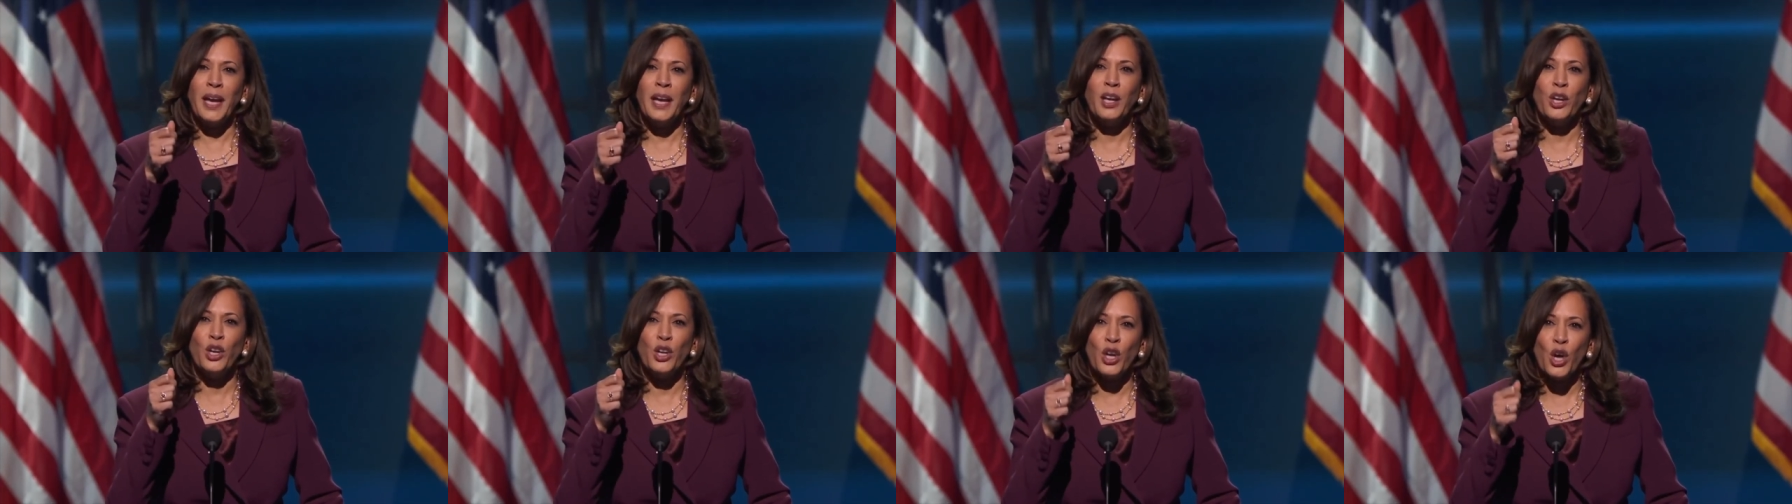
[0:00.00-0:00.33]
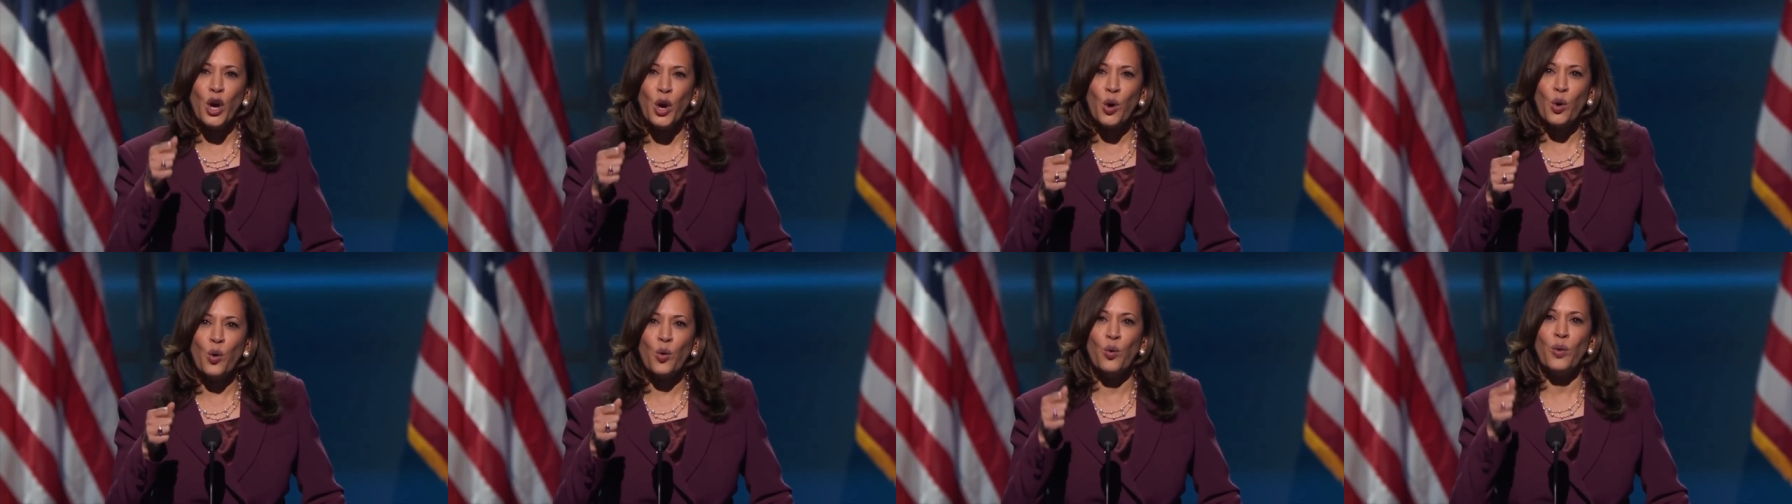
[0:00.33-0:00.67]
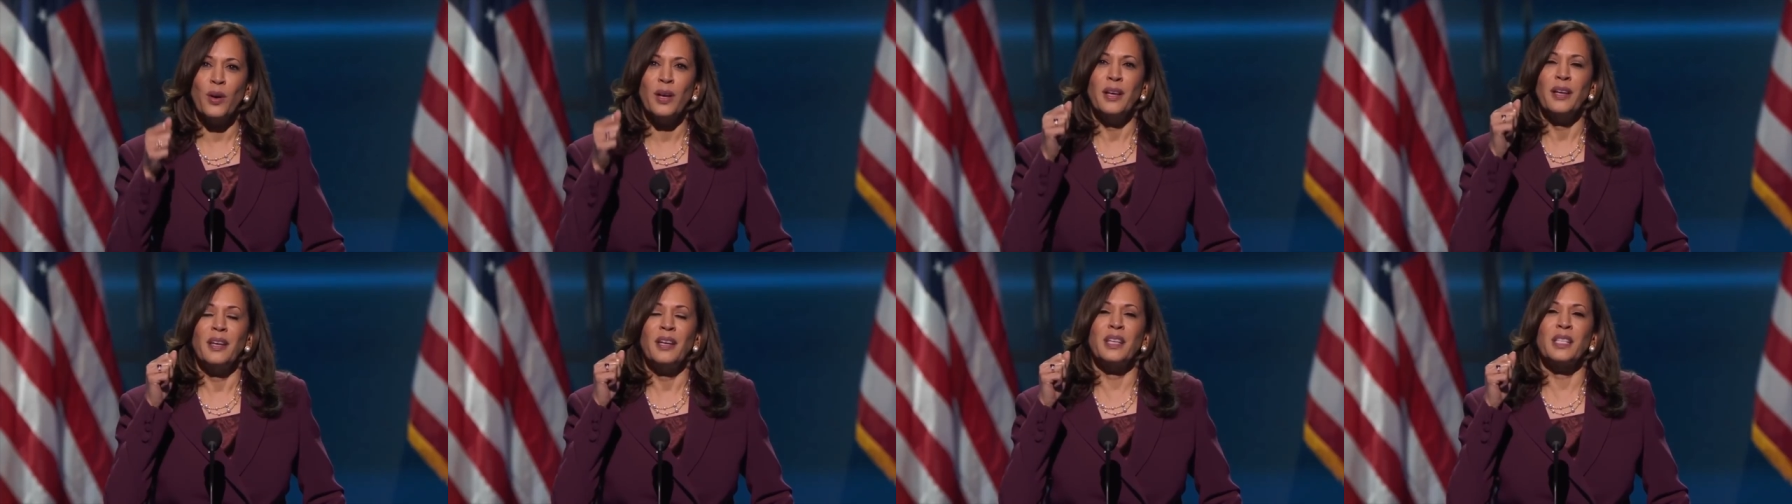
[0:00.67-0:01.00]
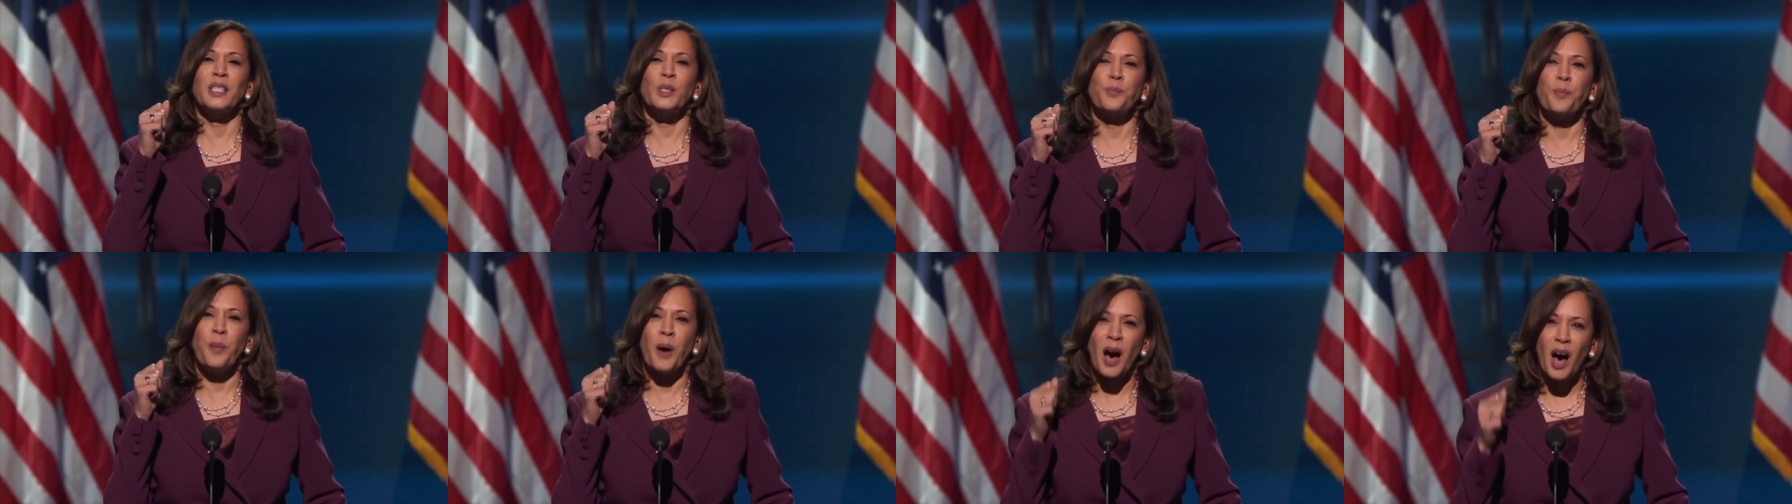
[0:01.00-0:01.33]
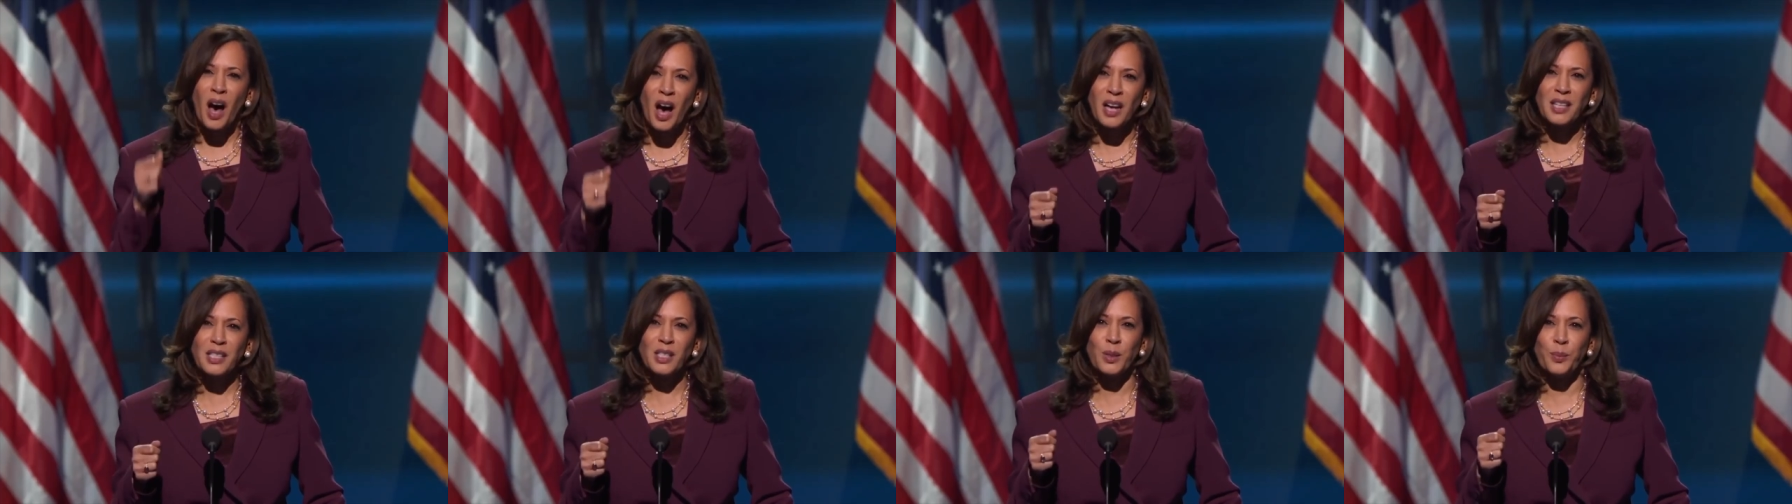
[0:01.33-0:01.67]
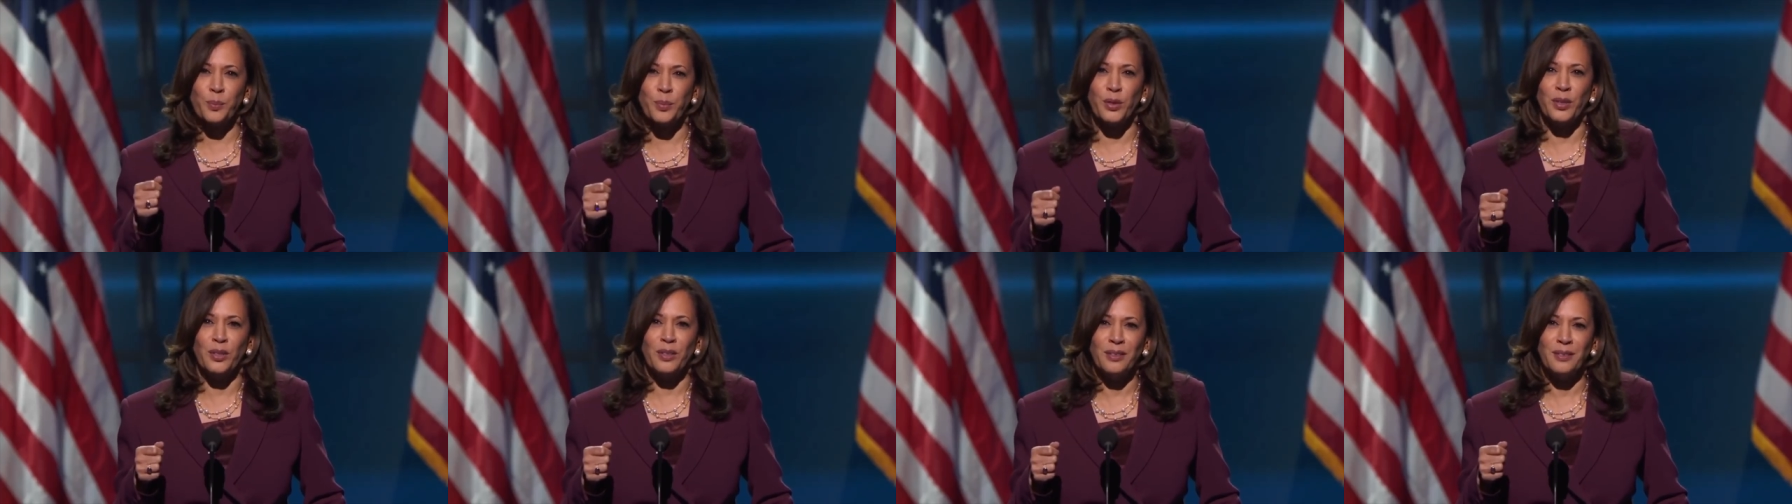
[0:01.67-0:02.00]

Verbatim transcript: know is possible